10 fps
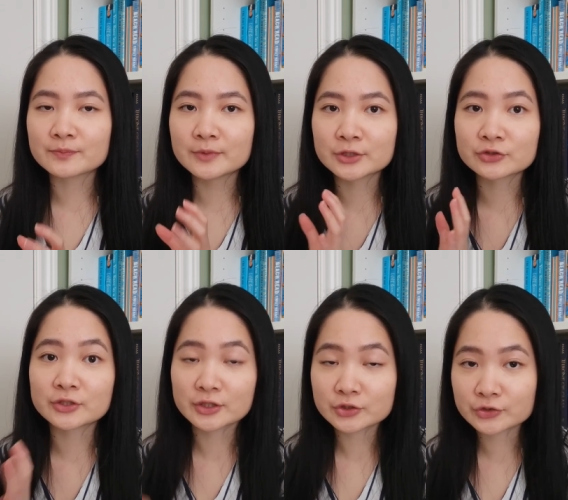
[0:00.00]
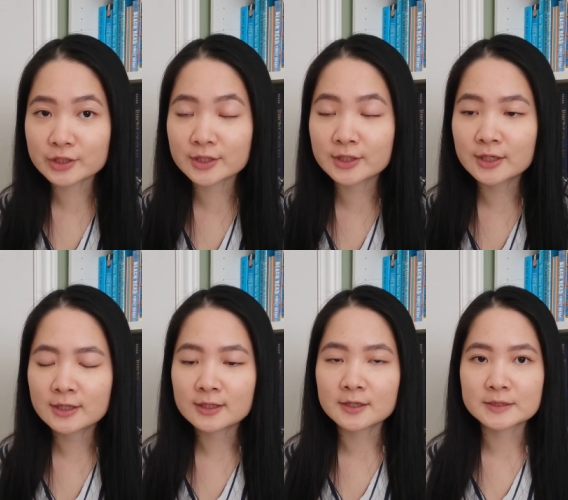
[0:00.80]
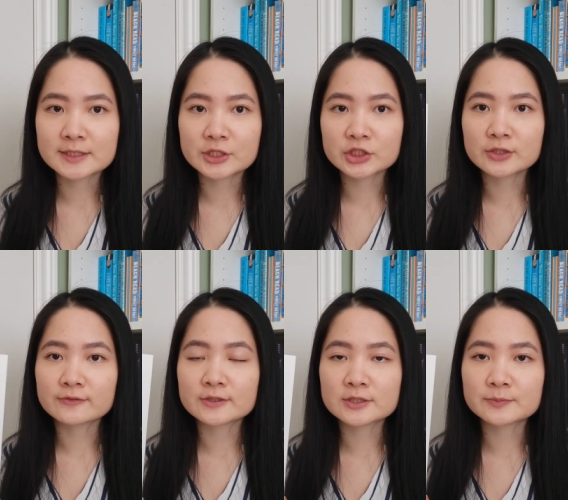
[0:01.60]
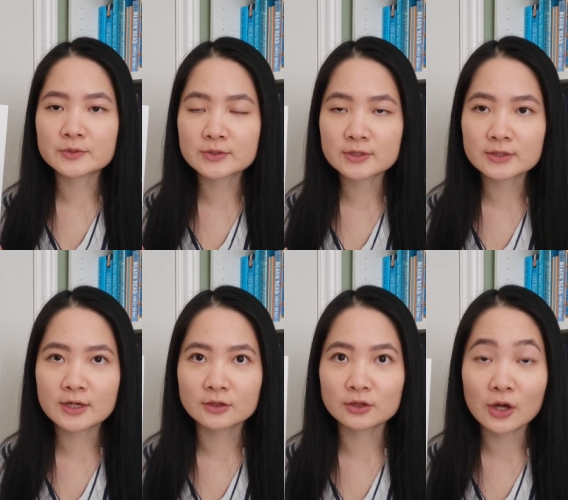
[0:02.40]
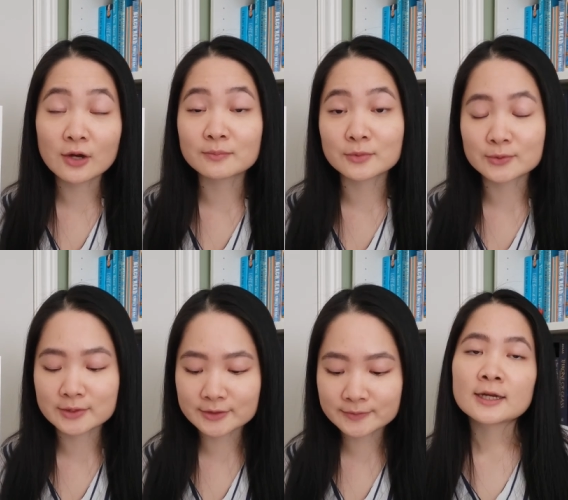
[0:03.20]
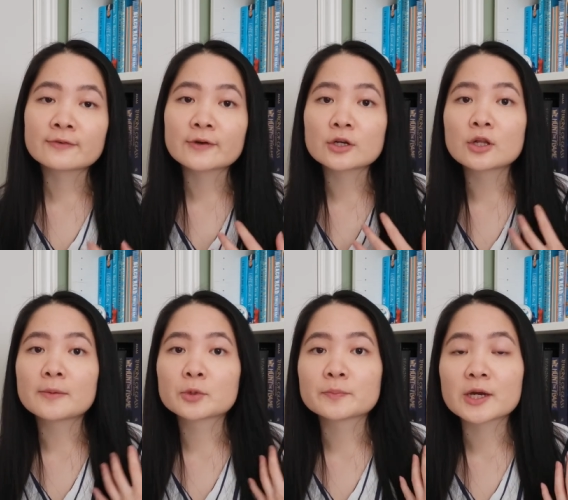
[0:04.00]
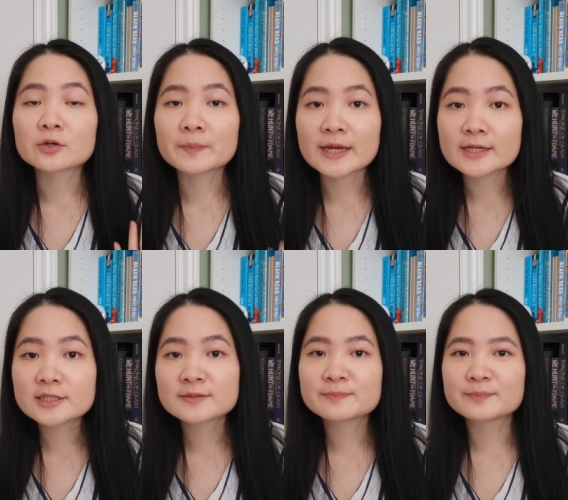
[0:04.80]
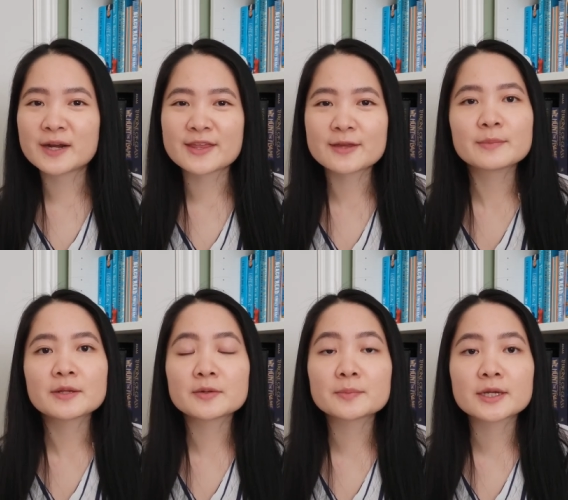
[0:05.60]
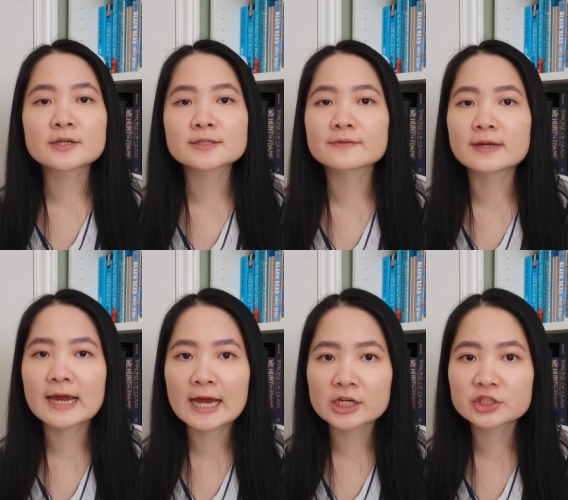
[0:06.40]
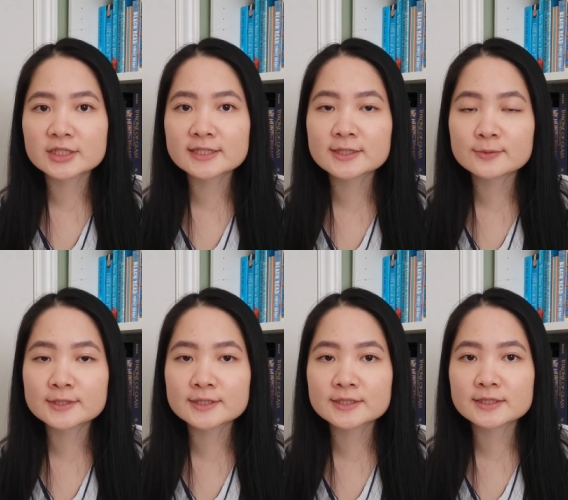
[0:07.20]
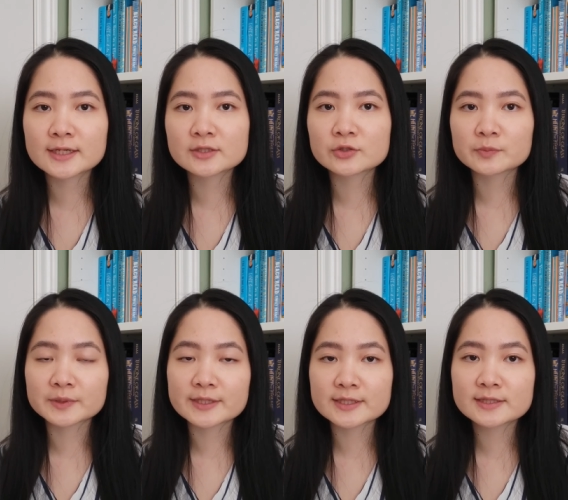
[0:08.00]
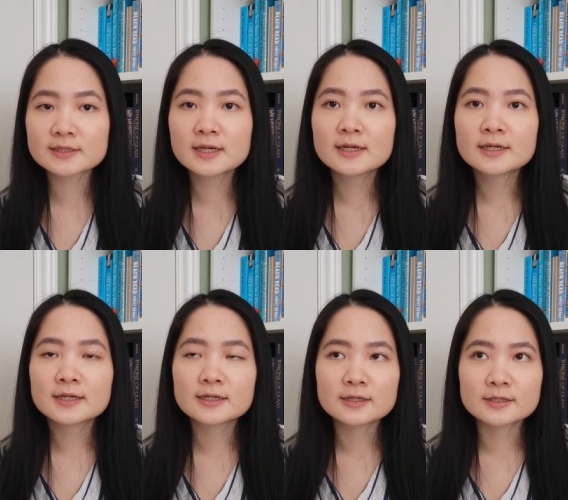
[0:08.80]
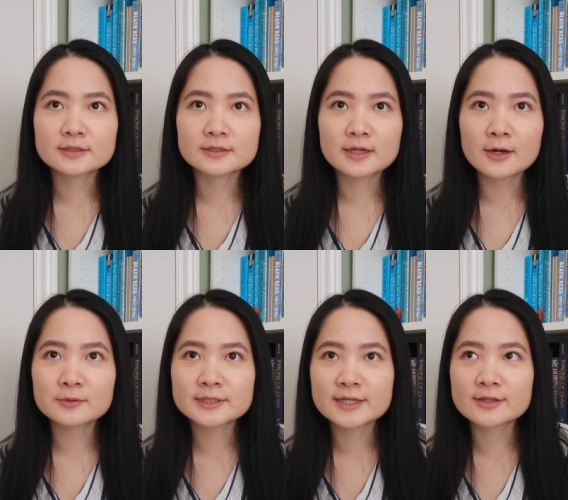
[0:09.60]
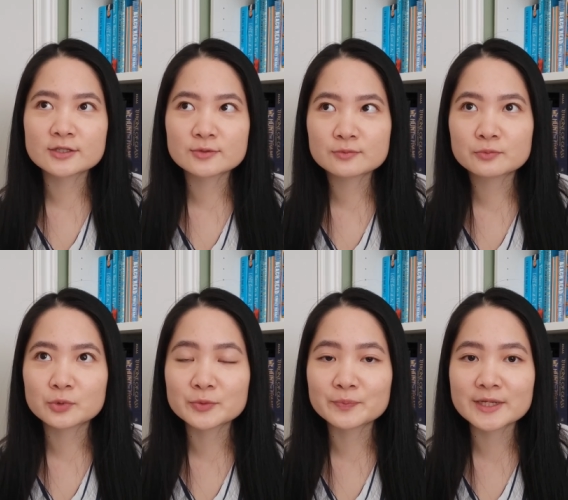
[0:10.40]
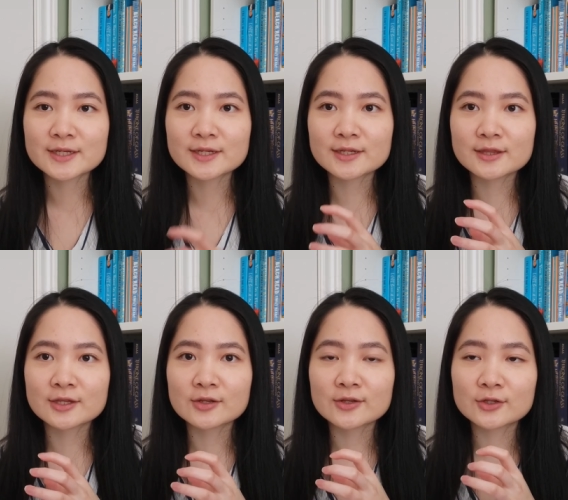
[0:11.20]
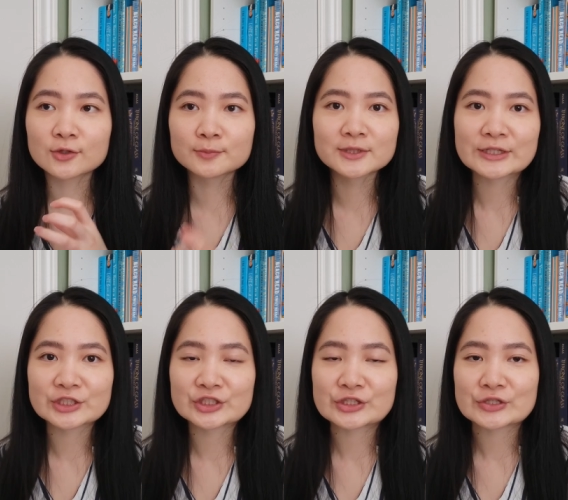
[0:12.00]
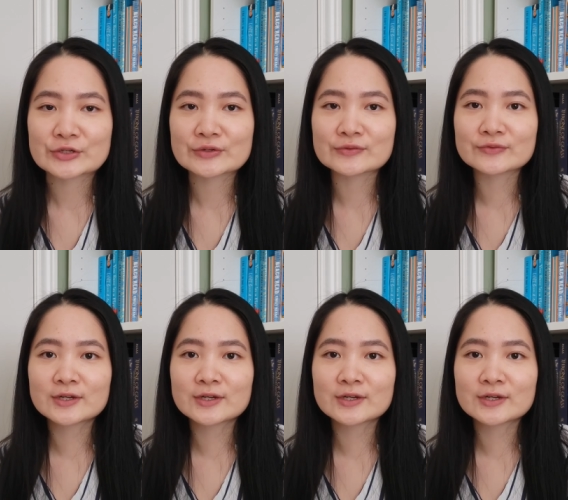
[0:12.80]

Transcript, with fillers: introductory um, section of this book a lot more. It felt a lot more better paced, I think mainly because of the action sequences that took place. And I would say this would be the accumulation of